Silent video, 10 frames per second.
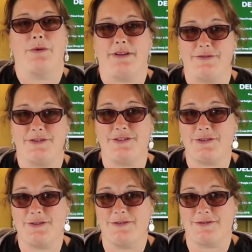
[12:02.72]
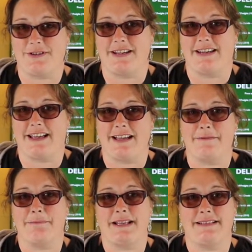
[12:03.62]
We have just got off the train
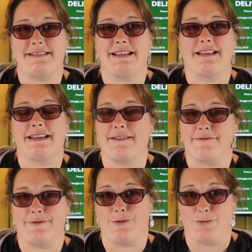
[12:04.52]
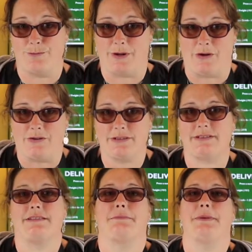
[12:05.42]
at Medstead and Full
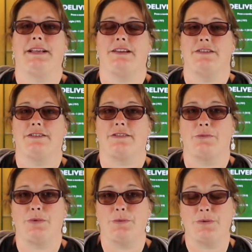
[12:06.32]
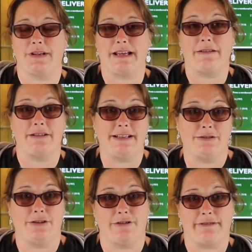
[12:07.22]
Marks because we wanted to have a
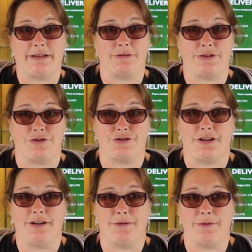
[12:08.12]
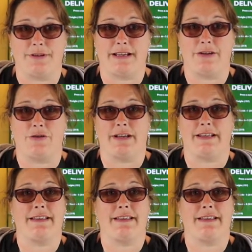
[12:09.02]
little look around and show you what they got here.